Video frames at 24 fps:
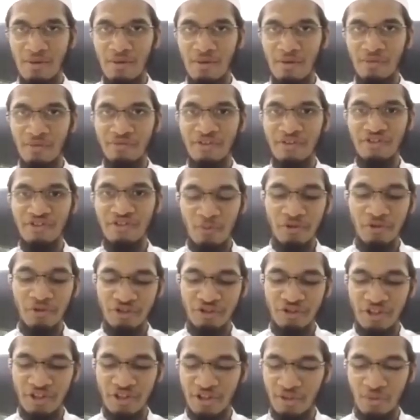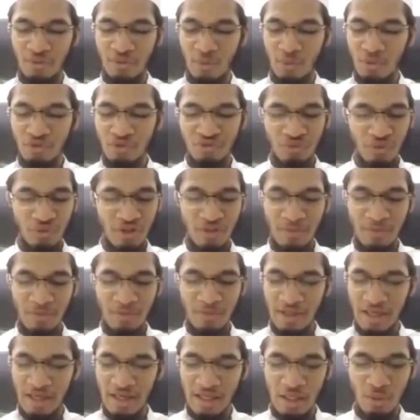of the smaller shirk. You cannot swear by
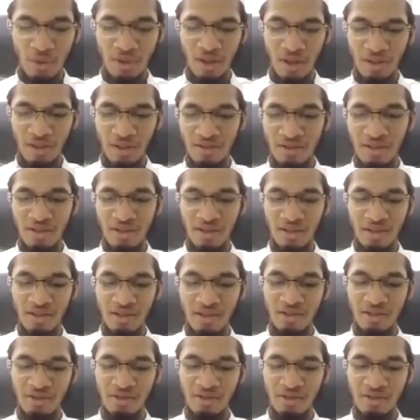anyone other than Allah.